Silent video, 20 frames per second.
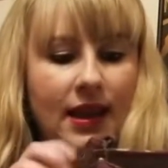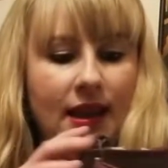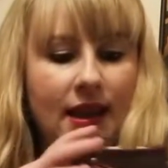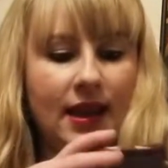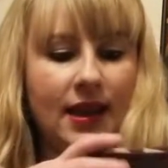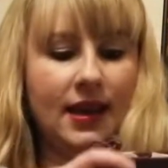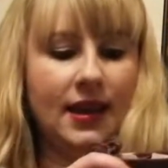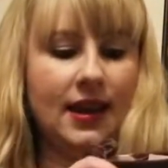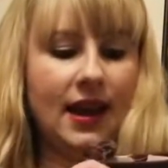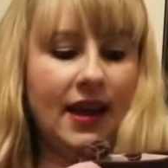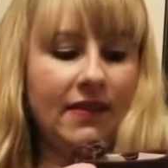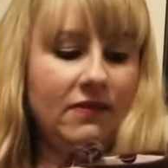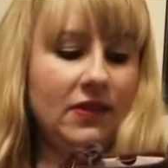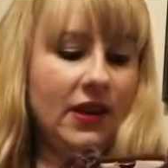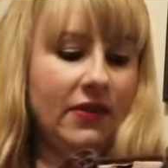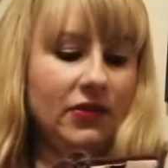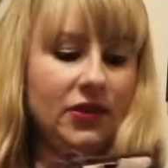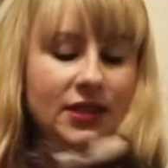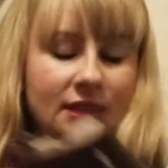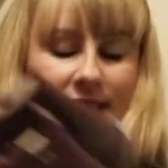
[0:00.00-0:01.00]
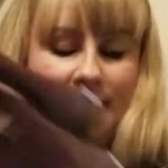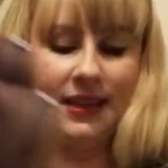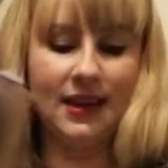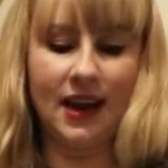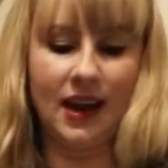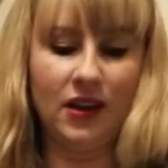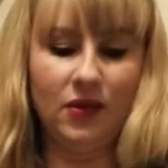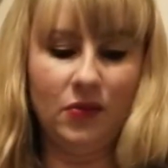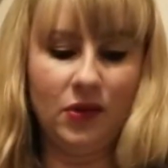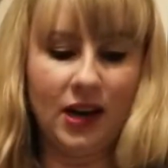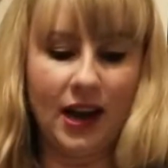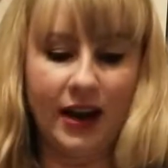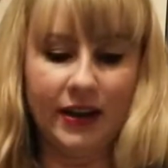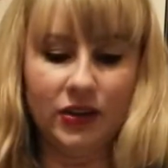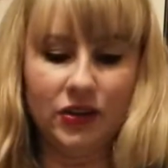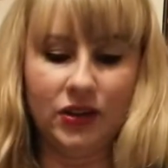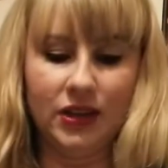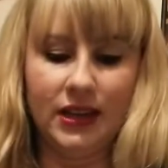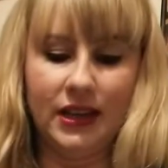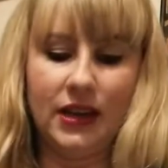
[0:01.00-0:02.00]
And I've never seen anyone
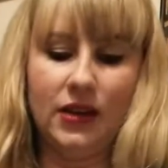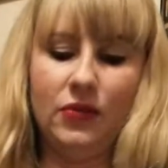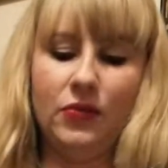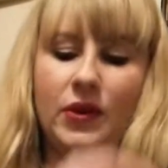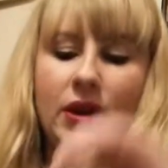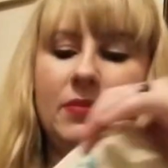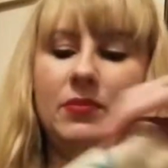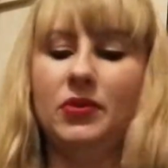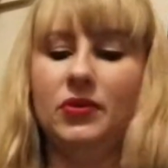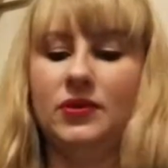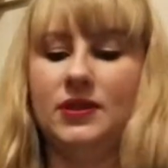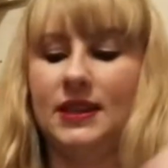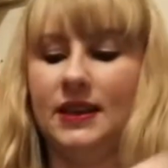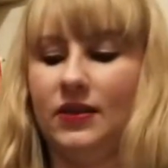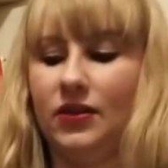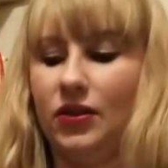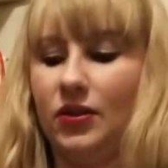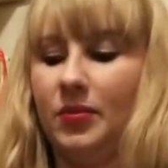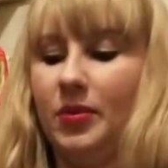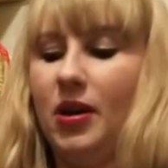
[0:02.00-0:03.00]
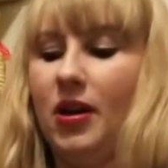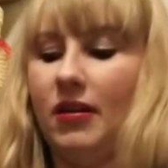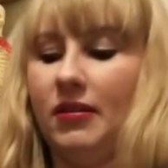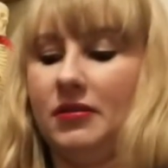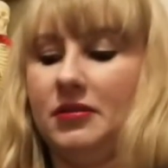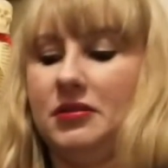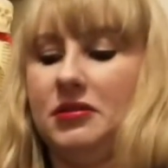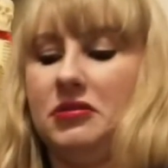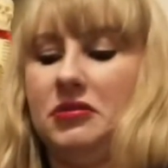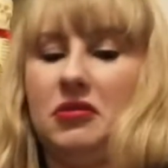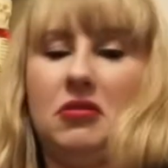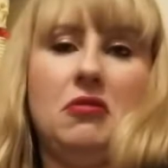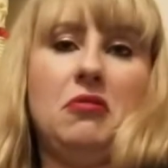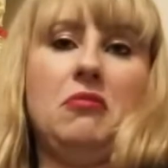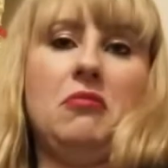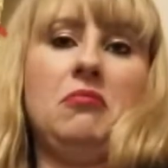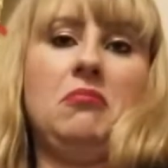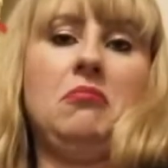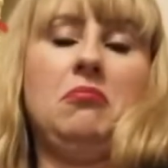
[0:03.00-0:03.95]
actually get rain boots in their box, so